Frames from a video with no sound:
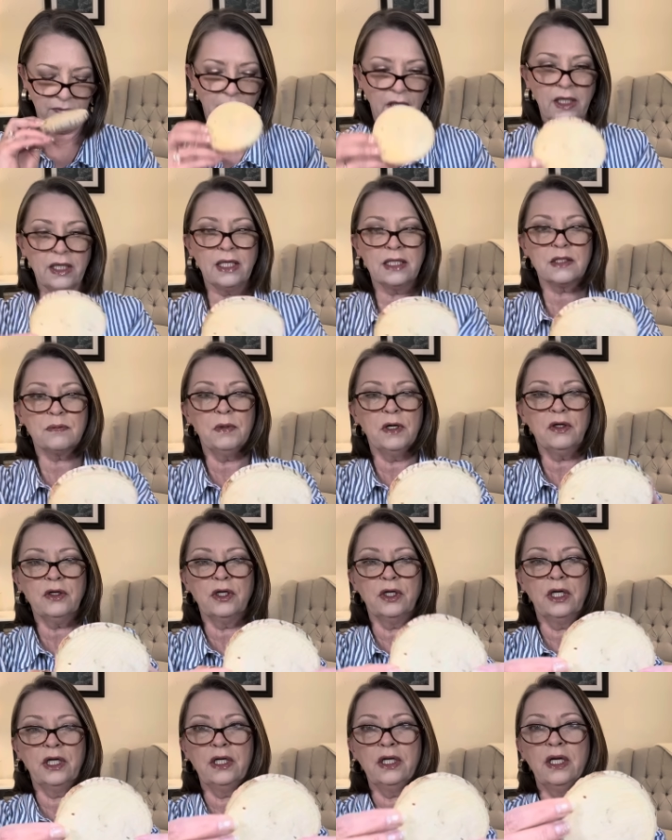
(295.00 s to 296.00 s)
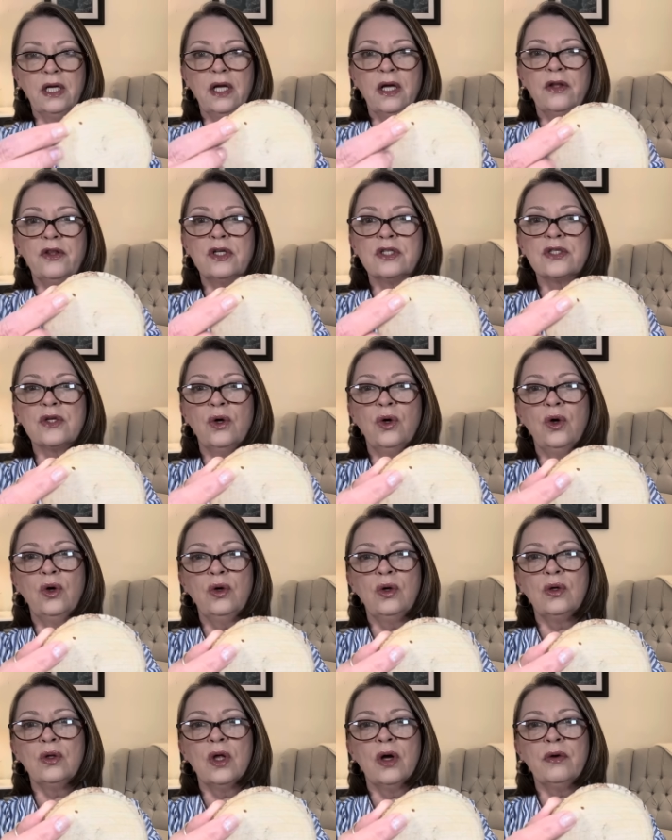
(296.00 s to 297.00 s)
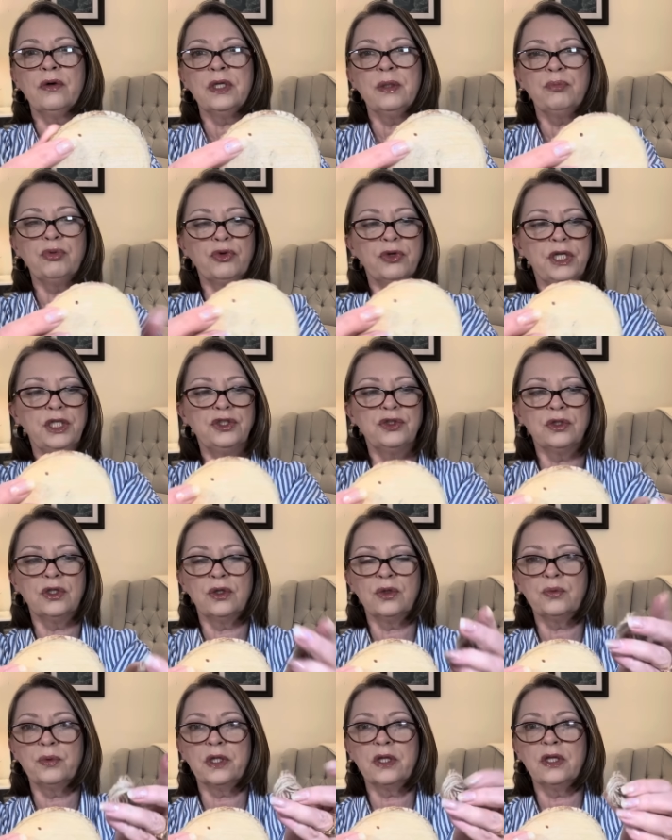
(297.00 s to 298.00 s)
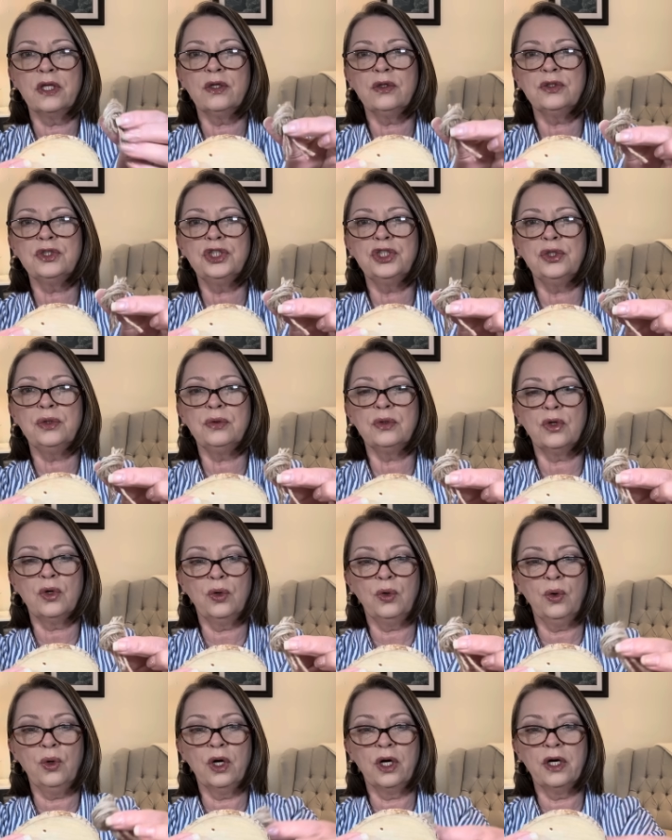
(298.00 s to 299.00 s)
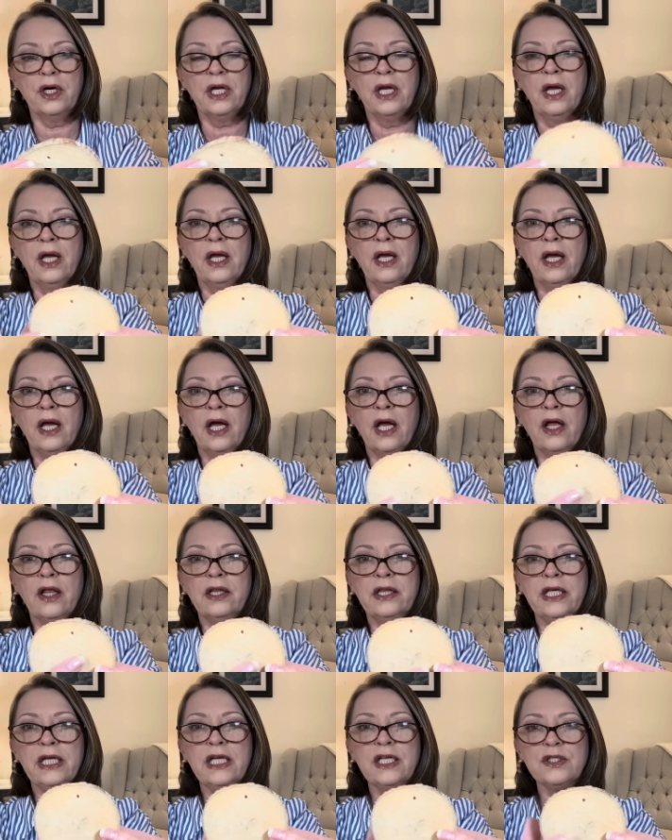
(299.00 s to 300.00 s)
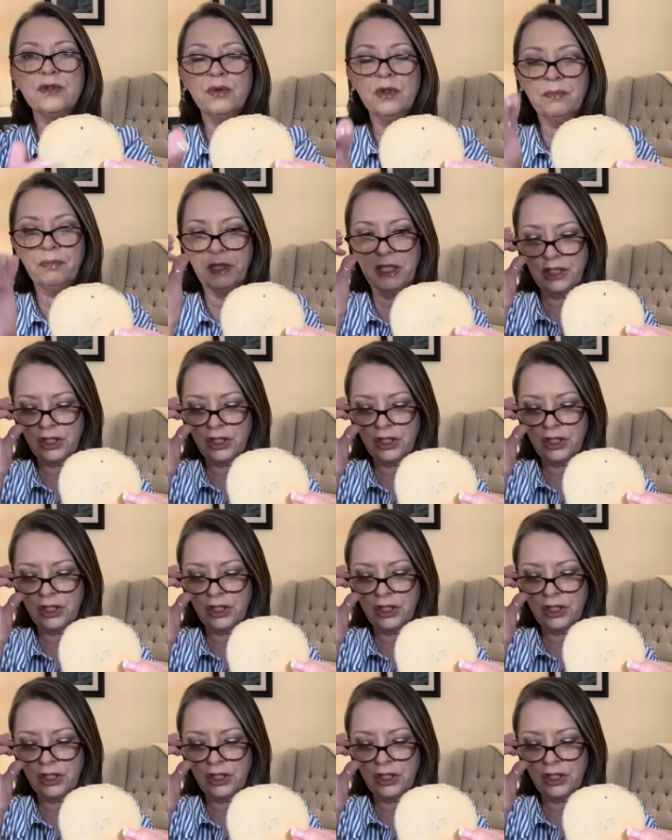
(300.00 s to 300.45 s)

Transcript: and they smell good. There's a hole already pre-drilled with little jute cord. These would be